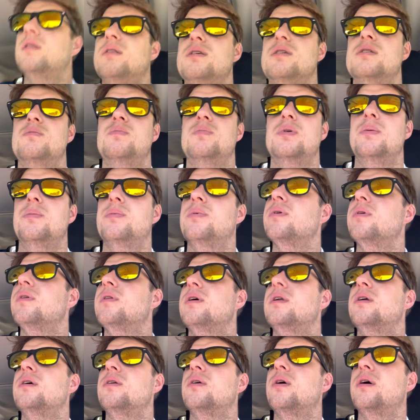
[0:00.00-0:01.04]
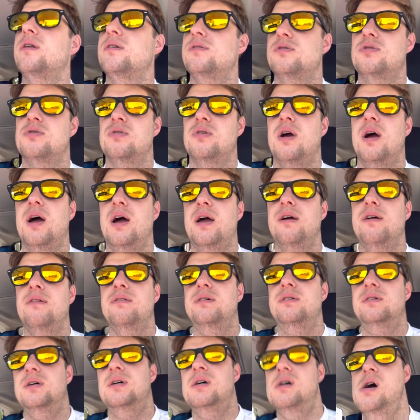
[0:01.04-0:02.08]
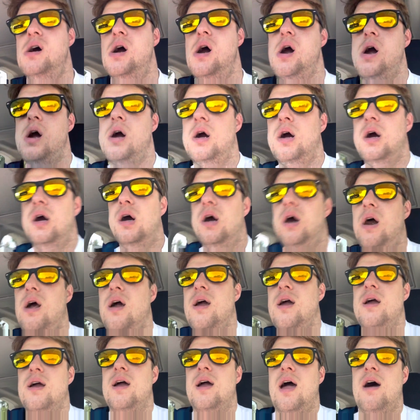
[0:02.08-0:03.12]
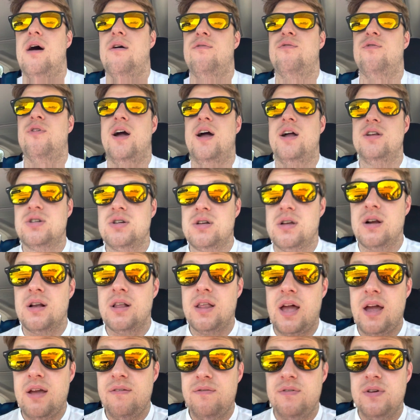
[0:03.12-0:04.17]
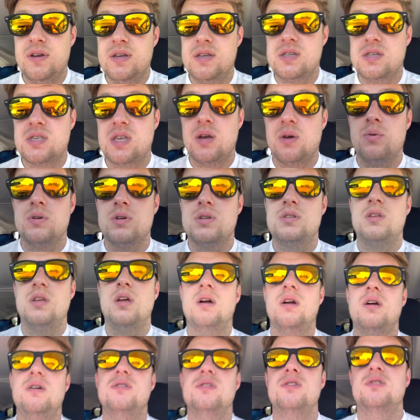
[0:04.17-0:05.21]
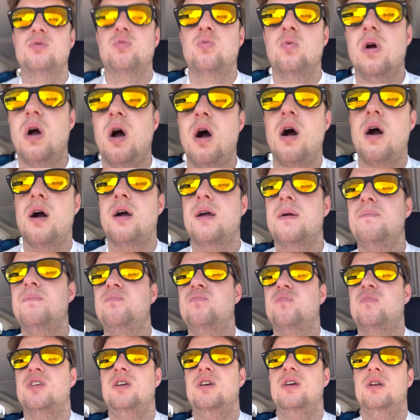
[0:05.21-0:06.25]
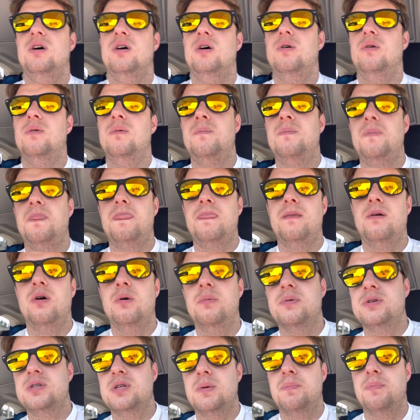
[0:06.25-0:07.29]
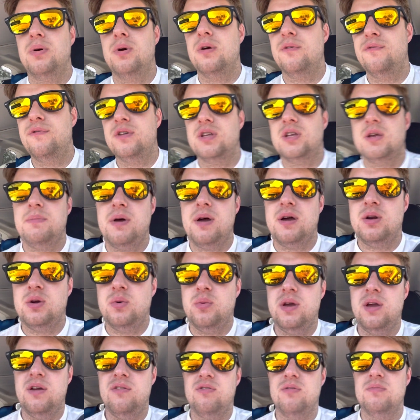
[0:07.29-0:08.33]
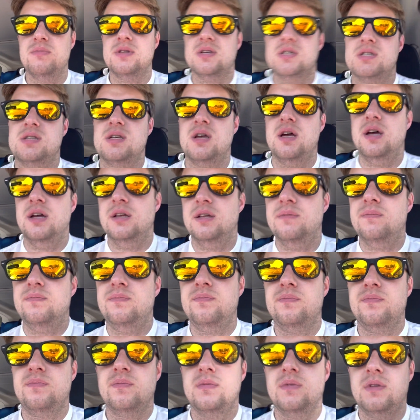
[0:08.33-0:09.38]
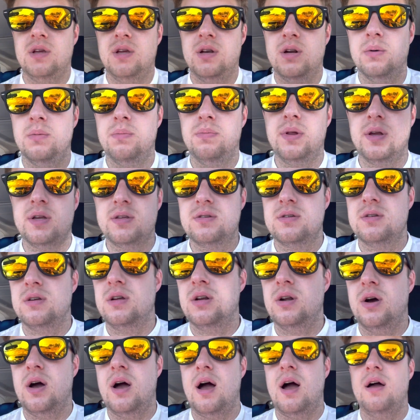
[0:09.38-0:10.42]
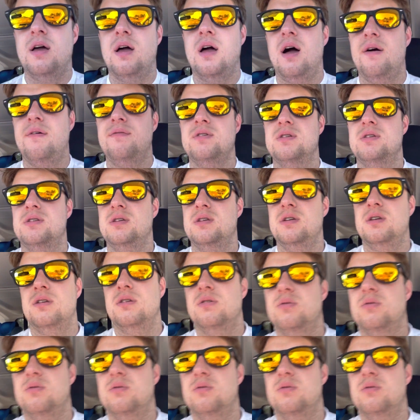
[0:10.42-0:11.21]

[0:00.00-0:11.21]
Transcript: these people, they don't know how to drive. How fragile our life is, that we're stuck on this rock, almost a perfect amount away from the sun. Plus, obviously